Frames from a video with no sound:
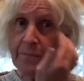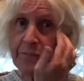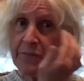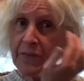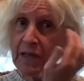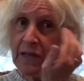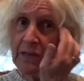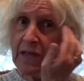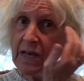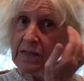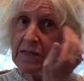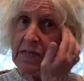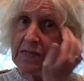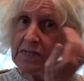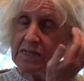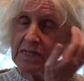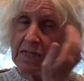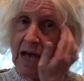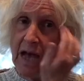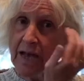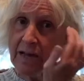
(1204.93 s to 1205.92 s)
Then the
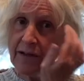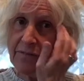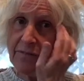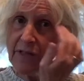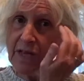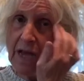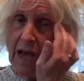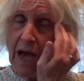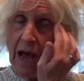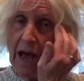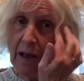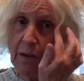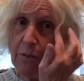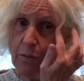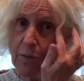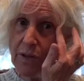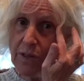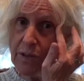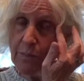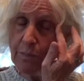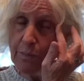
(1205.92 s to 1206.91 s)
side of the eye
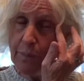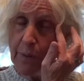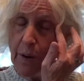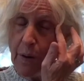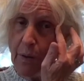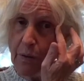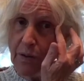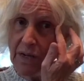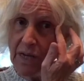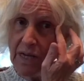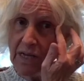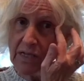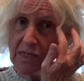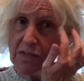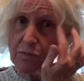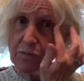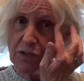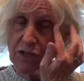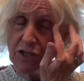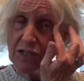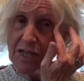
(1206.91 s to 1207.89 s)
where the bone is,
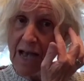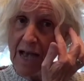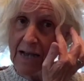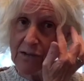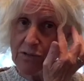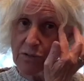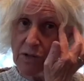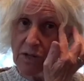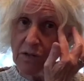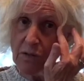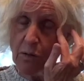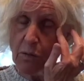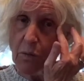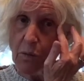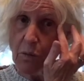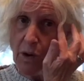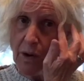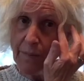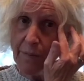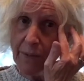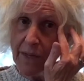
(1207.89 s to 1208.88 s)
which is actually the
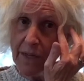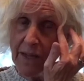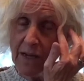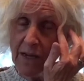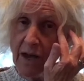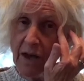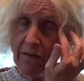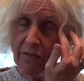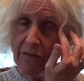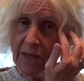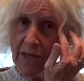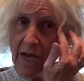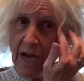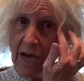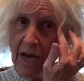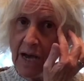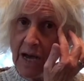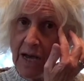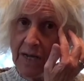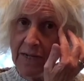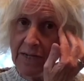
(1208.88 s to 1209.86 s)
orbit of the
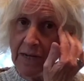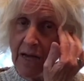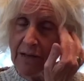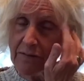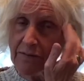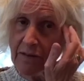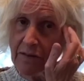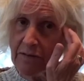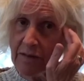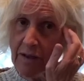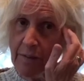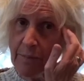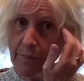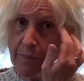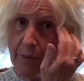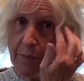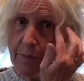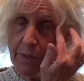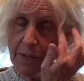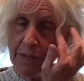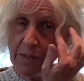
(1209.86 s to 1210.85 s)
eye, not the
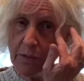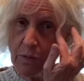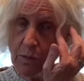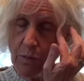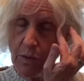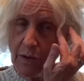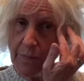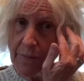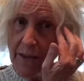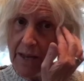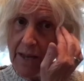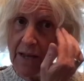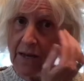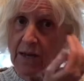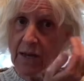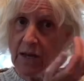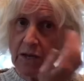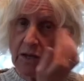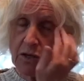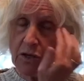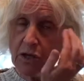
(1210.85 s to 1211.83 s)
temple, but the orbit.
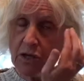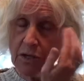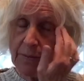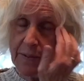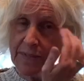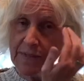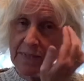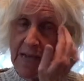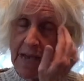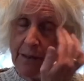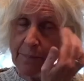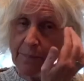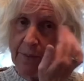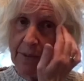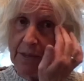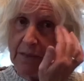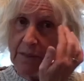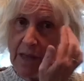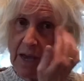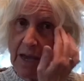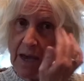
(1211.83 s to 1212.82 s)
You're going to be
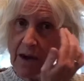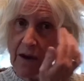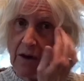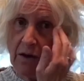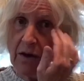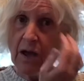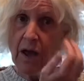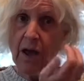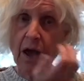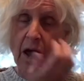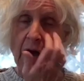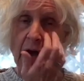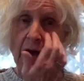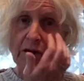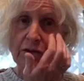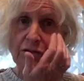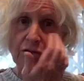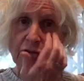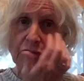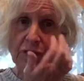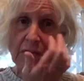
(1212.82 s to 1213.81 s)
tapping there.
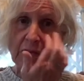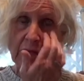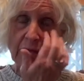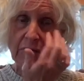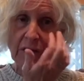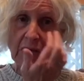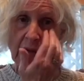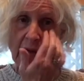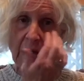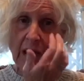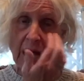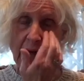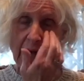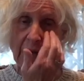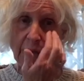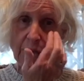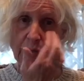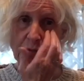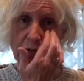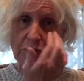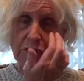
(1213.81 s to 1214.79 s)
Underneath the eye,
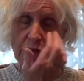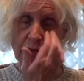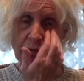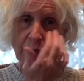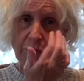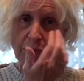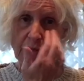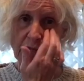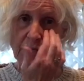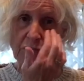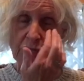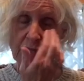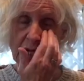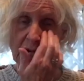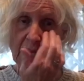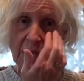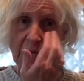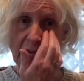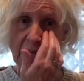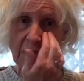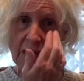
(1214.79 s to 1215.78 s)
which is where the
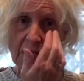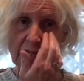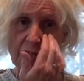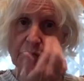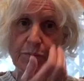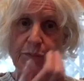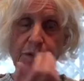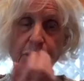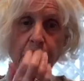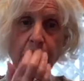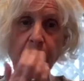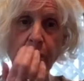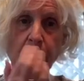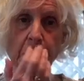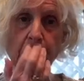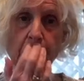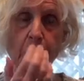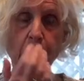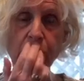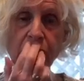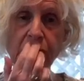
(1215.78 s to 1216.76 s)
cheek is, between the
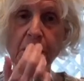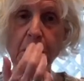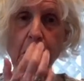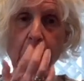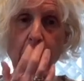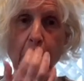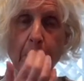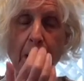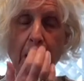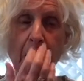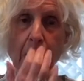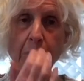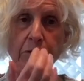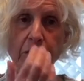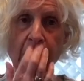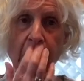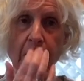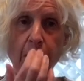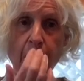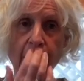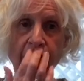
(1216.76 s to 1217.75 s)
nose and the mouth.
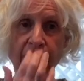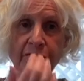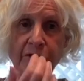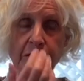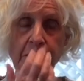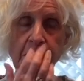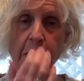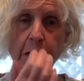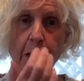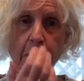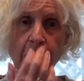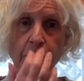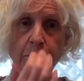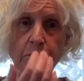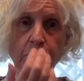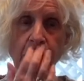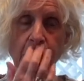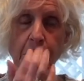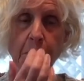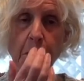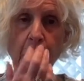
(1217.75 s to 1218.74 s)
I often say under
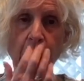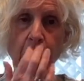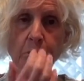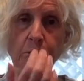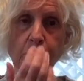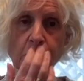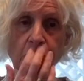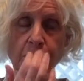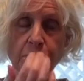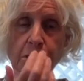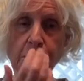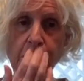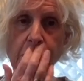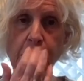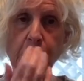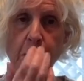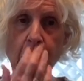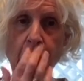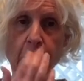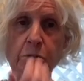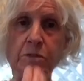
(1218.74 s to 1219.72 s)
the nose or just
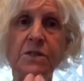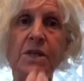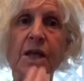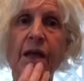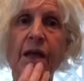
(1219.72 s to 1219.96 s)
nose.